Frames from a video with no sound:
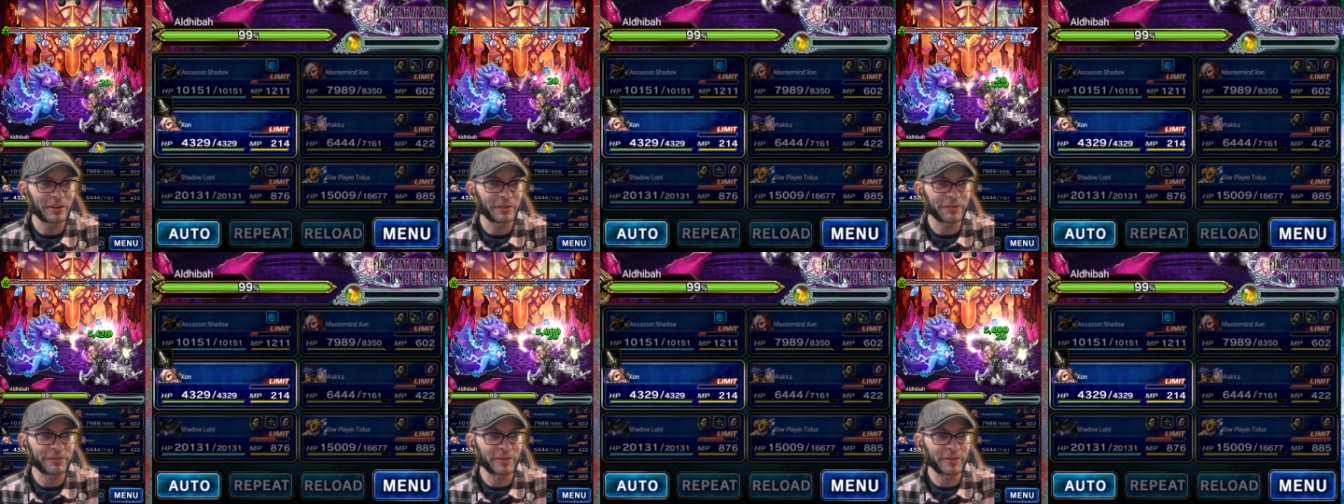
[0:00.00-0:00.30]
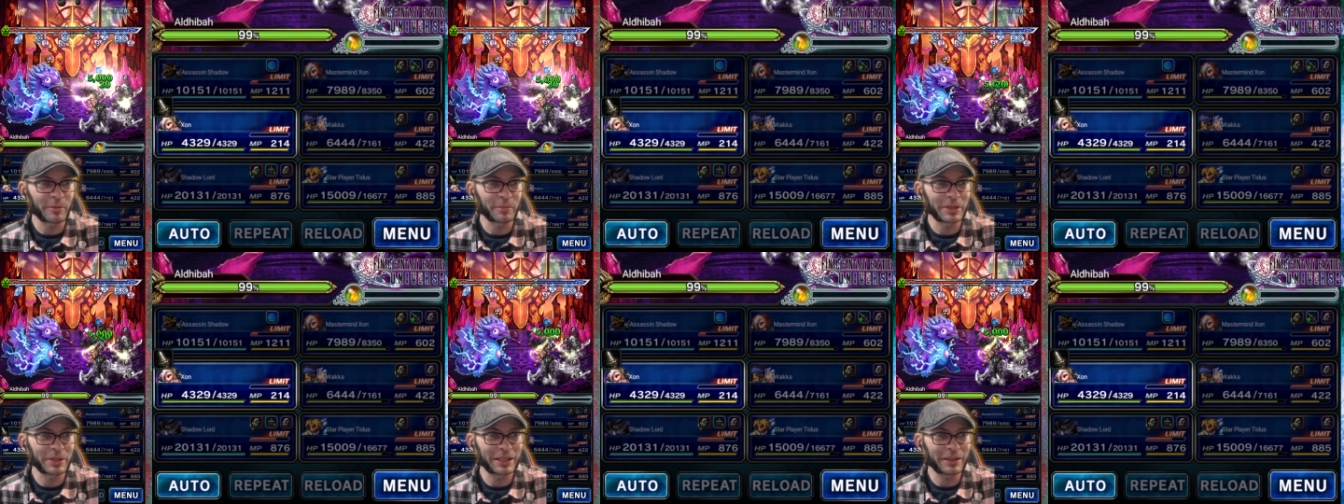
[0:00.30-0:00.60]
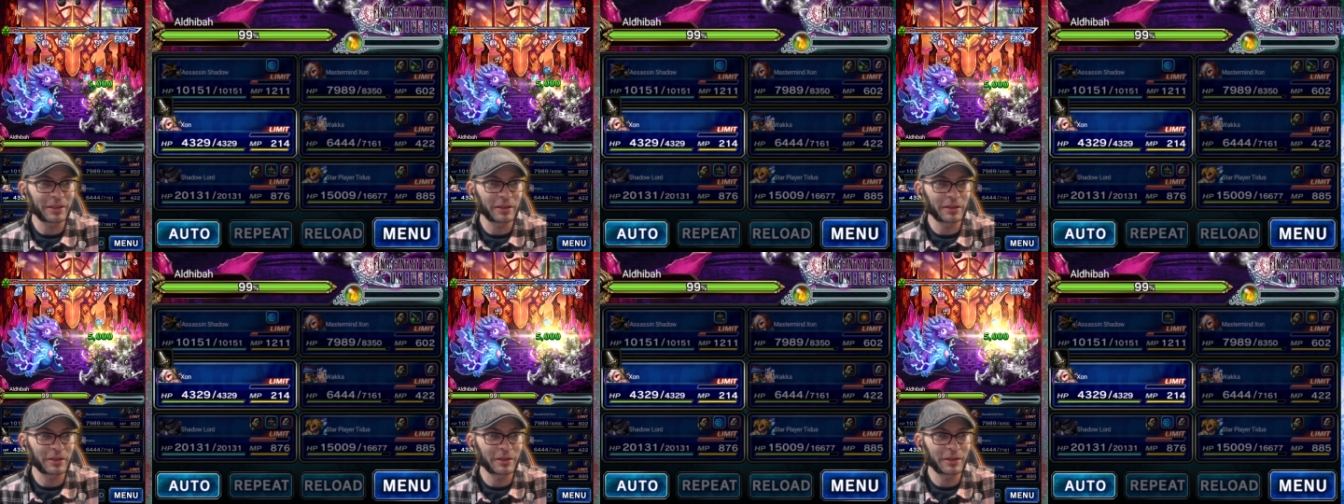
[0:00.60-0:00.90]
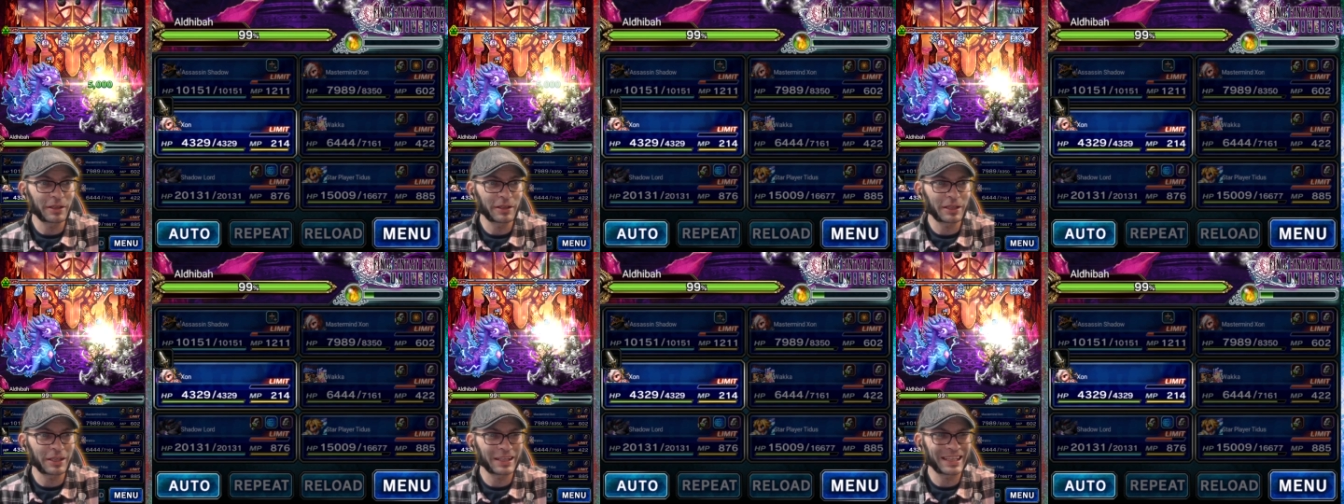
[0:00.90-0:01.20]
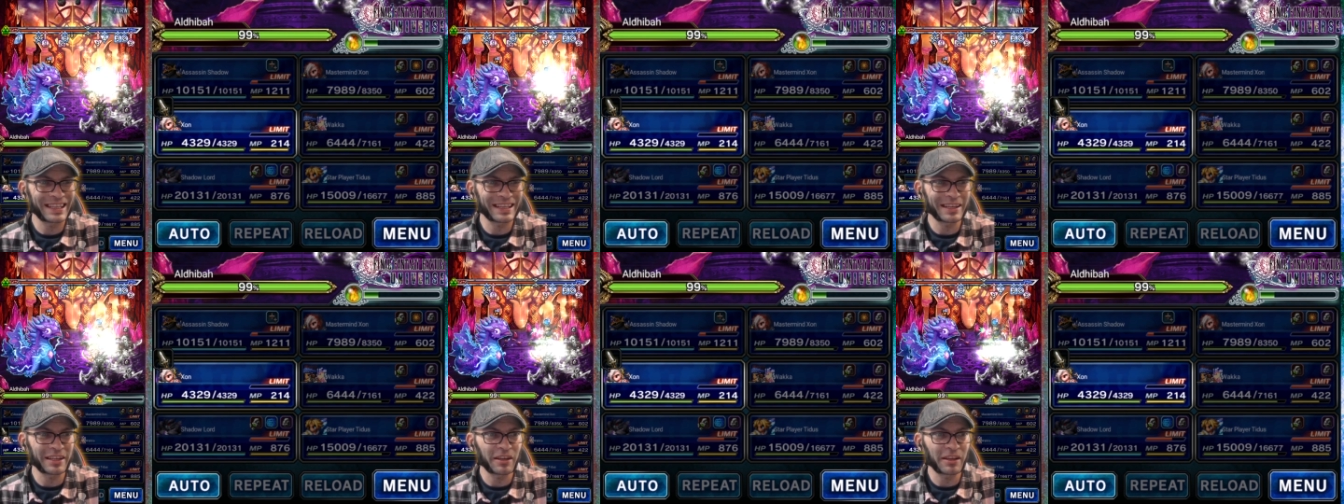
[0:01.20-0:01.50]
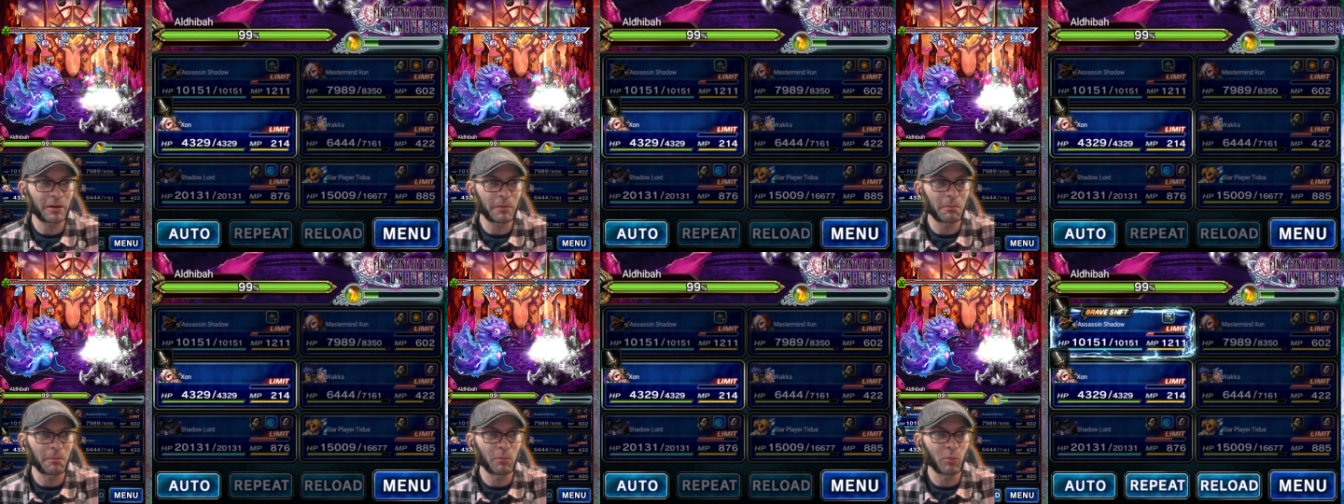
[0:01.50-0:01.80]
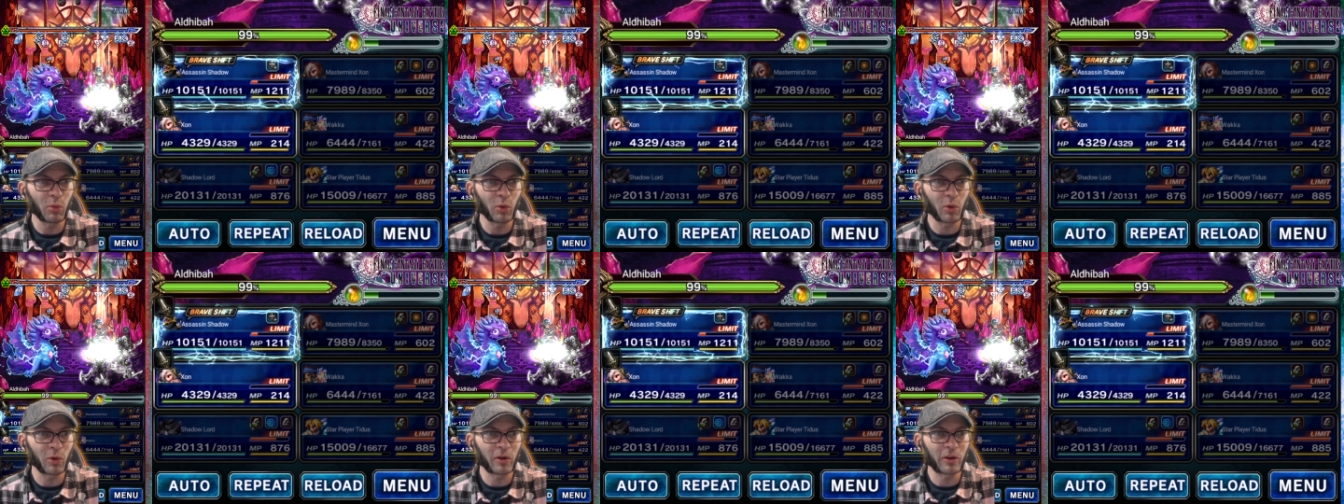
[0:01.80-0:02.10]
from getting
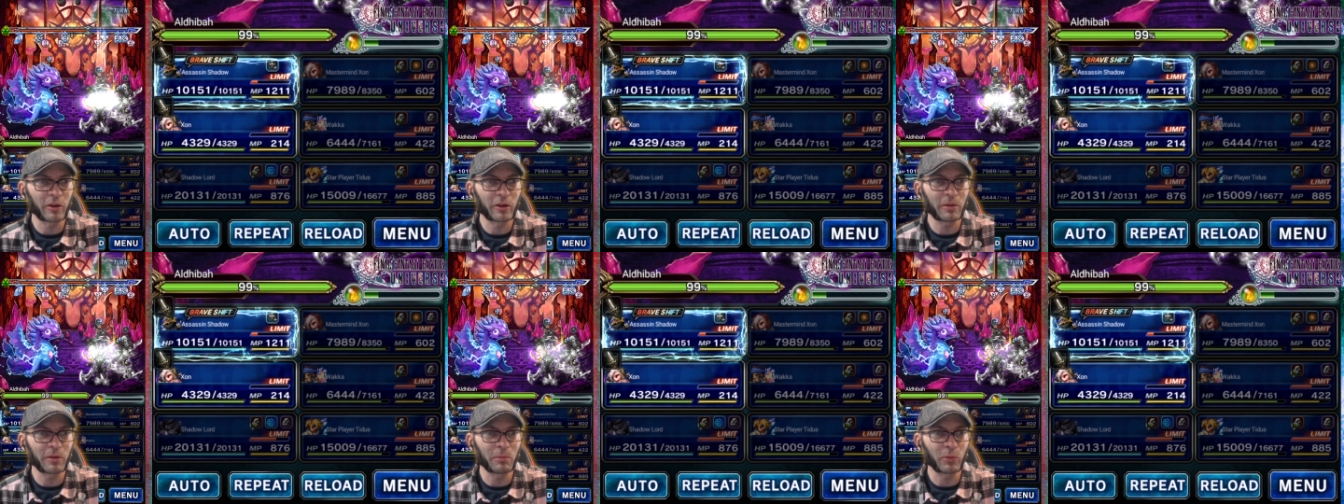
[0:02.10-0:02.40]
more